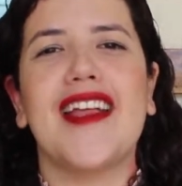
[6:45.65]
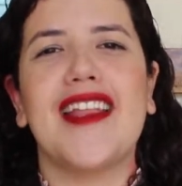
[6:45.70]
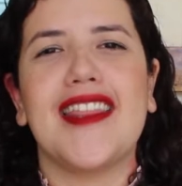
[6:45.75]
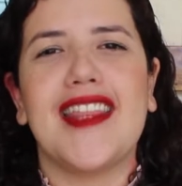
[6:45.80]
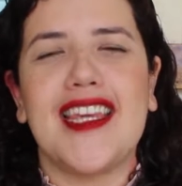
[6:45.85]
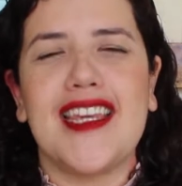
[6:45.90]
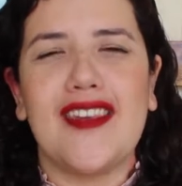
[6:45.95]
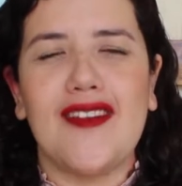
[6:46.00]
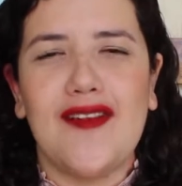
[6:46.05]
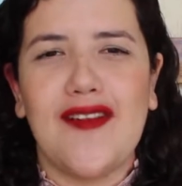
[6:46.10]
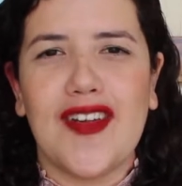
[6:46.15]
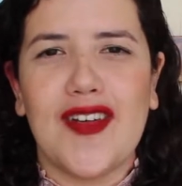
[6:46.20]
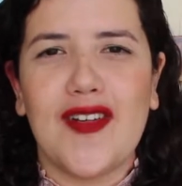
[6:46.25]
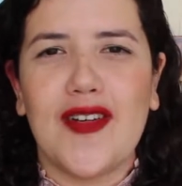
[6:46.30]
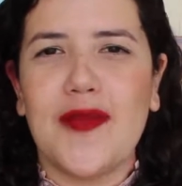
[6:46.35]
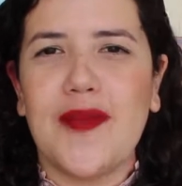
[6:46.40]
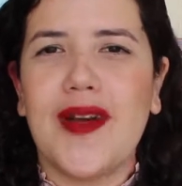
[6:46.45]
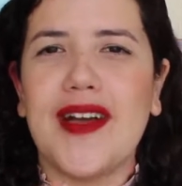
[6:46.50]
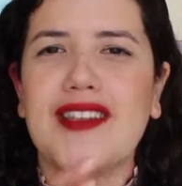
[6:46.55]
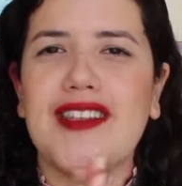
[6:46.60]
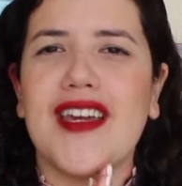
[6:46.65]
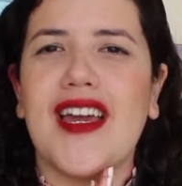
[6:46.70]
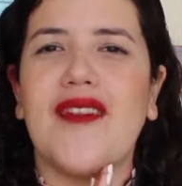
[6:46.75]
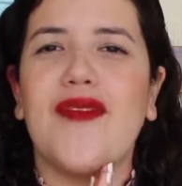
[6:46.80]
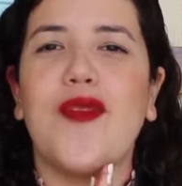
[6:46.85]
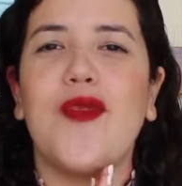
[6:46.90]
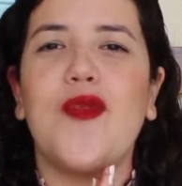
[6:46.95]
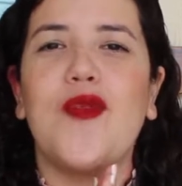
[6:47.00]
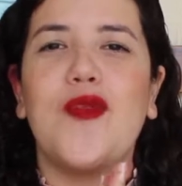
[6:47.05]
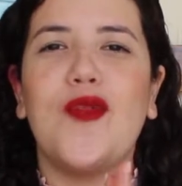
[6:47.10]
Thank you very much. Have
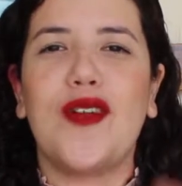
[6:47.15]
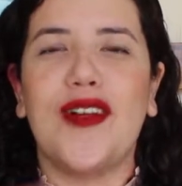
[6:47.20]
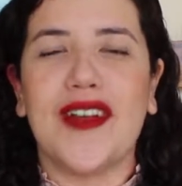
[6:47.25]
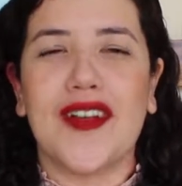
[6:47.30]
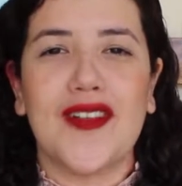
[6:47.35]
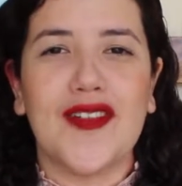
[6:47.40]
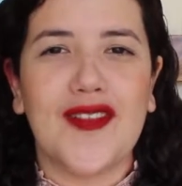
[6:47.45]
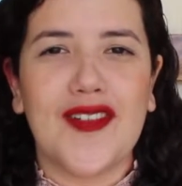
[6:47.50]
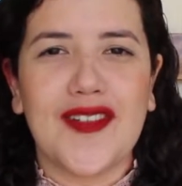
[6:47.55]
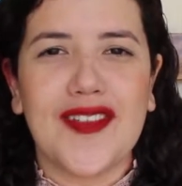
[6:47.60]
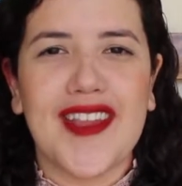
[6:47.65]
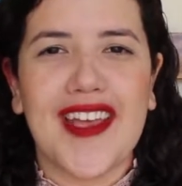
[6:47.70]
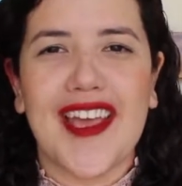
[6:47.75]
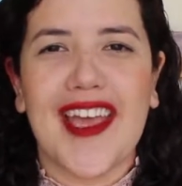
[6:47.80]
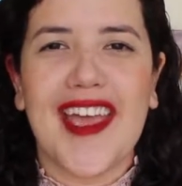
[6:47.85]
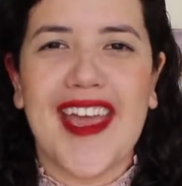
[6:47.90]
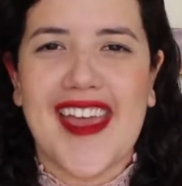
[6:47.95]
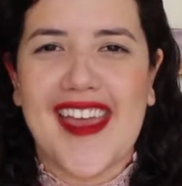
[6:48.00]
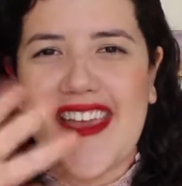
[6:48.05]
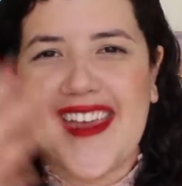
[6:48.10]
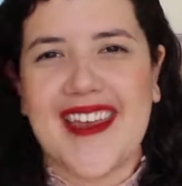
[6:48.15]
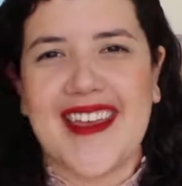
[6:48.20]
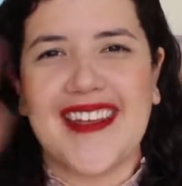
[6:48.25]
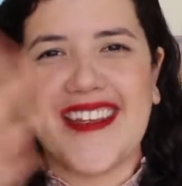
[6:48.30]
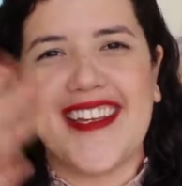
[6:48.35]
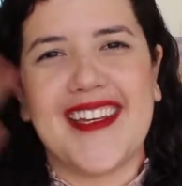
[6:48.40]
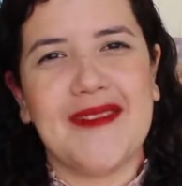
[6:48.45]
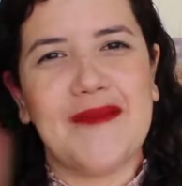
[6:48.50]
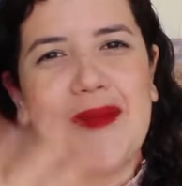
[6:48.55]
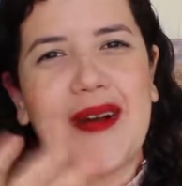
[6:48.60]
a wonderful day,
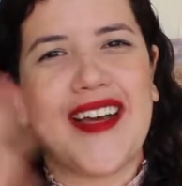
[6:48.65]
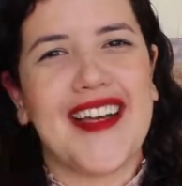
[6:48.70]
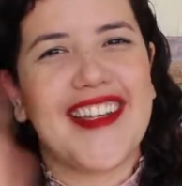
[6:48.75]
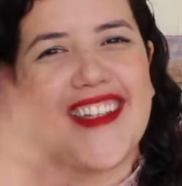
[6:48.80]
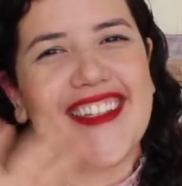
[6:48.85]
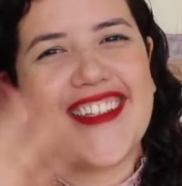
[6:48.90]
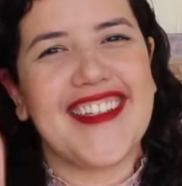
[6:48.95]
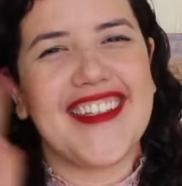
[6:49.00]
and goodbye.